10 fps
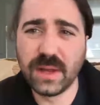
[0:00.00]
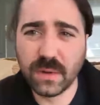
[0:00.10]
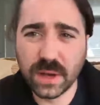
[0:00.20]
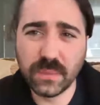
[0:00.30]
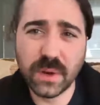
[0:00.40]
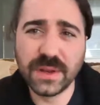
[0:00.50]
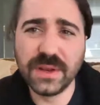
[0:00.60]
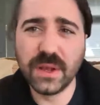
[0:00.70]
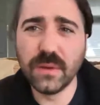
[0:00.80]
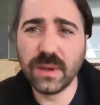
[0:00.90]
what you want to
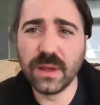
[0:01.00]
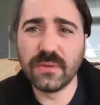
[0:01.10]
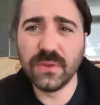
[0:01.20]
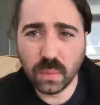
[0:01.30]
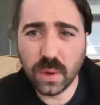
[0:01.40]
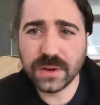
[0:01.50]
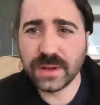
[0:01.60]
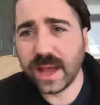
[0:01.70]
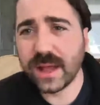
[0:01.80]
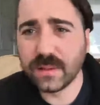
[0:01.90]
do is you want to
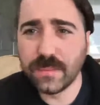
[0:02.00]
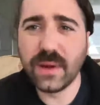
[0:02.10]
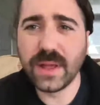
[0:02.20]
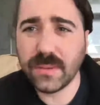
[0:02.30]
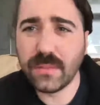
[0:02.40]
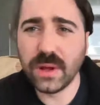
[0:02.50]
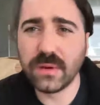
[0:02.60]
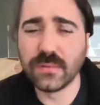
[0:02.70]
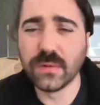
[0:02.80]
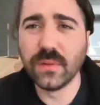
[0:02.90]
get that
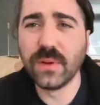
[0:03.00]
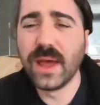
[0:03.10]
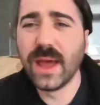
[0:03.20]
microphone